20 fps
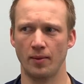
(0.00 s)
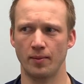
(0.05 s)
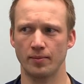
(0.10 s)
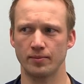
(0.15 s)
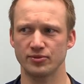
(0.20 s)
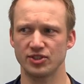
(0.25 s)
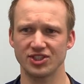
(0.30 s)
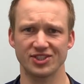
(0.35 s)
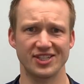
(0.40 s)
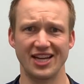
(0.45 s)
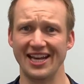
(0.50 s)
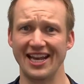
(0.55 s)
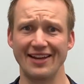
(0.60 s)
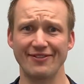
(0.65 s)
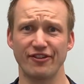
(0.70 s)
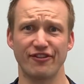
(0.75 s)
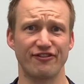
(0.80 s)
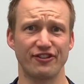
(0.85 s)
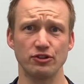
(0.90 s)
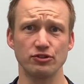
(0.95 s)
just not have a
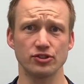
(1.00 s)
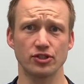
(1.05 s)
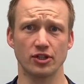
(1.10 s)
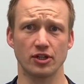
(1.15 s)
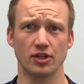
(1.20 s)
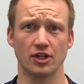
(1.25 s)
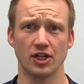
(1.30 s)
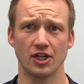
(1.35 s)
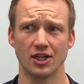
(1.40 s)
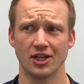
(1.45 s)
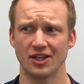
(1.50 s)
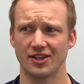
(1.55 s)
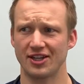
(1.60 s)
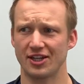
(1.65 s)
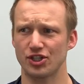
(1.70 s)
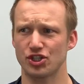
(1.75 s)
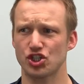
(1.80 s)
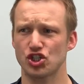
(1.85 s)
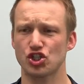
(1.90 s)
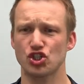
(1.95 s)
filter. Their
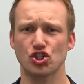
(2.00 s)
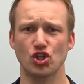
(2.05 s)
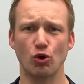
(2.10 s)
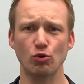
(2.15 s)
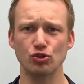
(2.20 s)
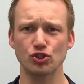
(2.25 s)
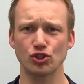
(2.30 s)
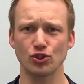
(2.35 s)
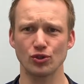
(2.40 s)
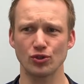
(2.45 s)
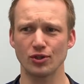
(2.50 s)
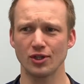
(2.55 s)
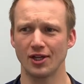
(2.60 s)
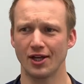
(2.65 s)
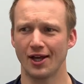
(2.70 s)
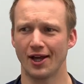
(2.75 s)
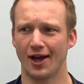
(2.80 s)
social